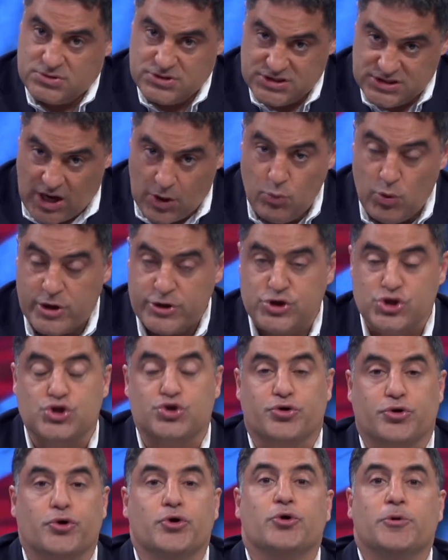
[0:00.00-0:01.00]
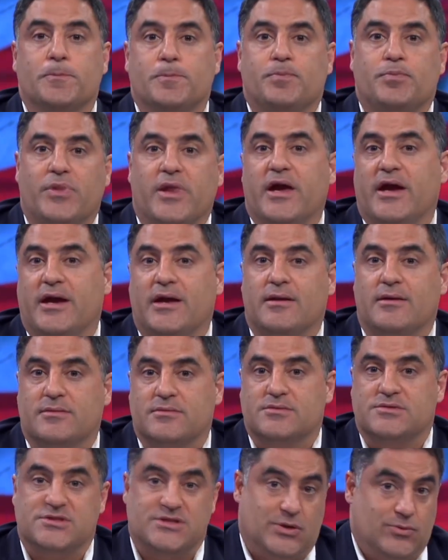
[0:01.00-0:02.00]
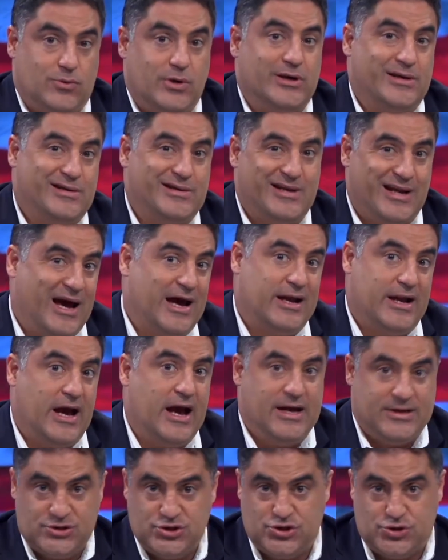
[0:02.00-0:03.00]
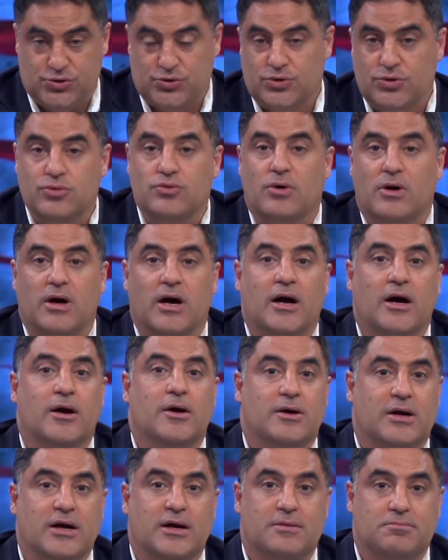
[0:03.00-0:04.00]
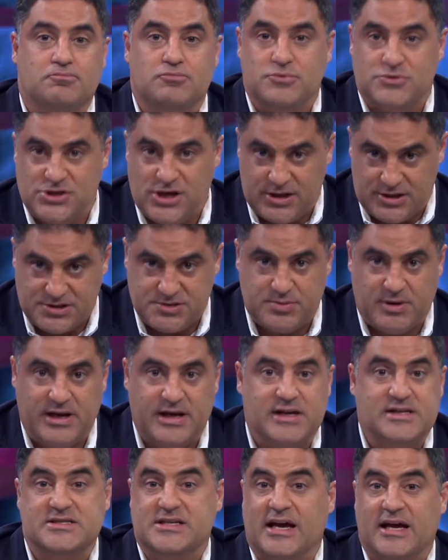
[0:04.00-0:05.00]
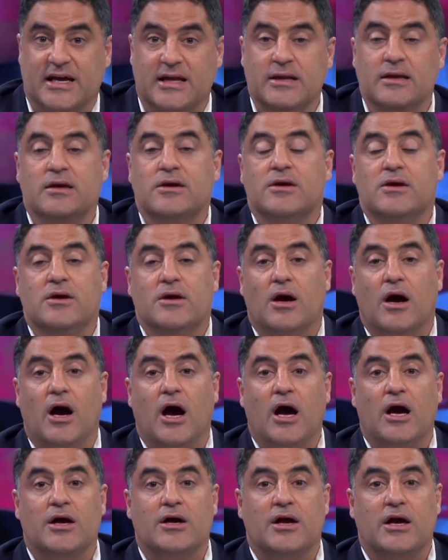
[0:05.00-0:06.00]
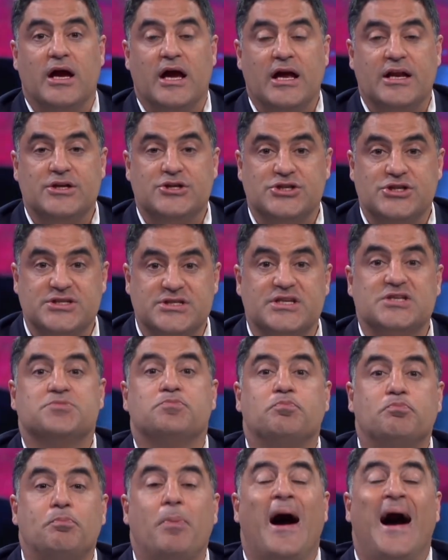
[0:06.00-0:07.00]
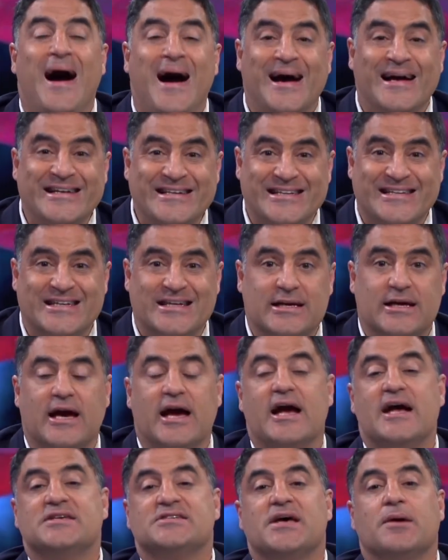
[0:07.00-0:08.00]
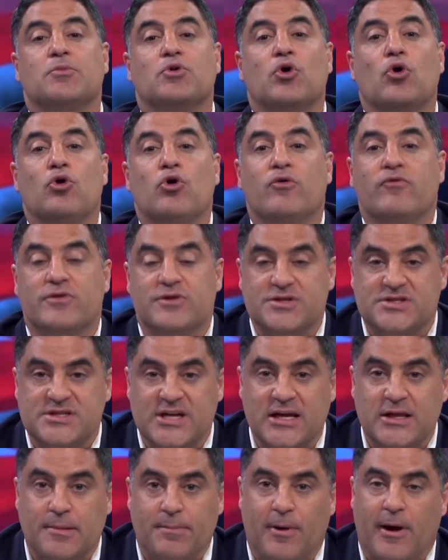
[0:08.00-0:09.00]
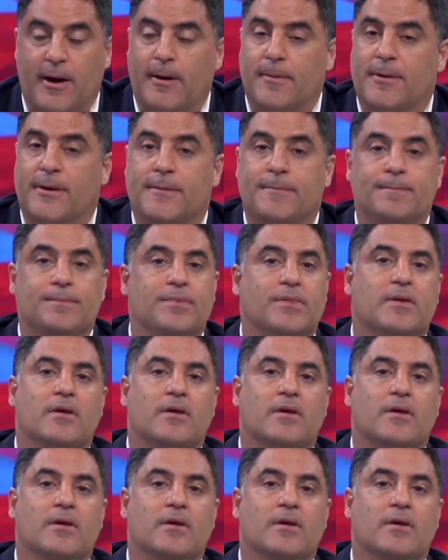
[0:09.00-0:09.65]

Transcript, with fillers: somewhat true and somewhat not as true, uh, which I'll explain in a second. Uh, and she says, but as I'm going over the State Department,